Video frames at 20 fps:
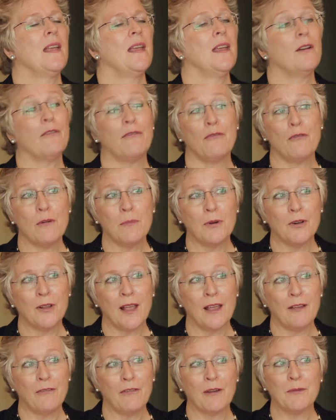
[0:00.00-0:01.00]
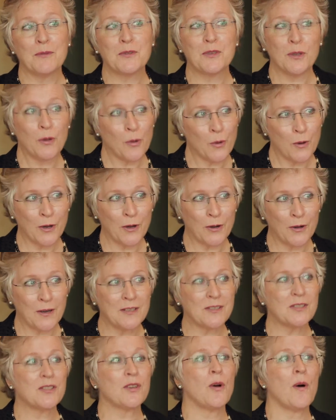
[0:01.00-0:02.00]
In a former life, I was a lawyer,
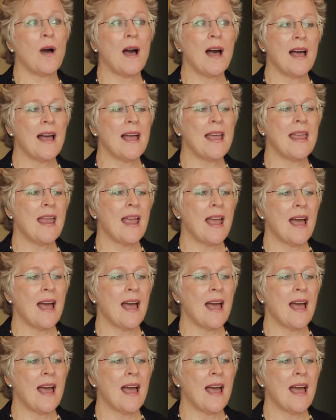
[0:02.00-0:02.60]
and so I